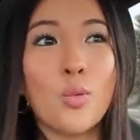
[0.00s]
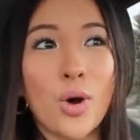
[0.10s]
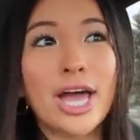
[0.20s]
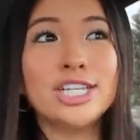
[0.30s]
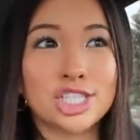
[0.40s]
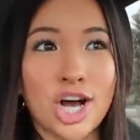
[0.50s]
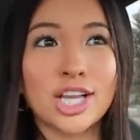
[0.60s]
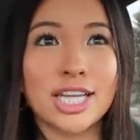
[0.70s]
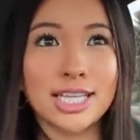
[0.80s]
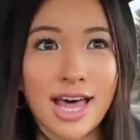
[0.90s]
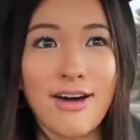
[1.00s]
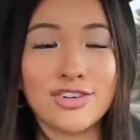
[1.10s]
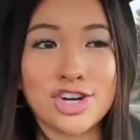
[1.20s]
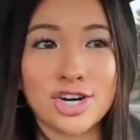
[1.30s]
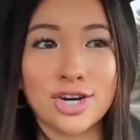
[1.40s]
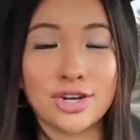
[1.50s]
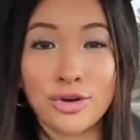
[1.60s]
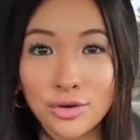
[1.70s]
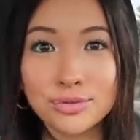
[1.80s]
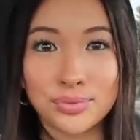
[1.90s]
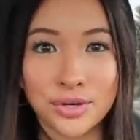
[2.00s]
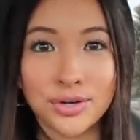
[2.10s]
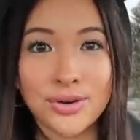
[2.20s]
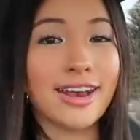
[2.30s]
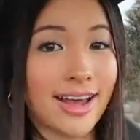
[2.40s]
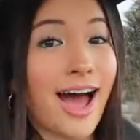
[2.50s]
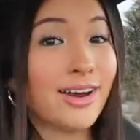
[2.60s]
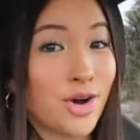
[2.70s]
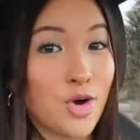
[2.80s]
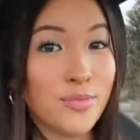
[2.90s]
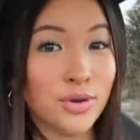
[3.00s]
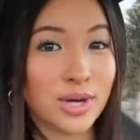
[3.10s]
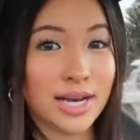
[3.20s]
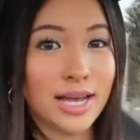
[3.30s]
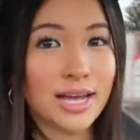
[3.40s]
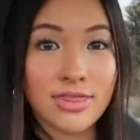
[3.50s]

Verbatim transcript: white chocolate lavender cold brew and I add oat milk in it.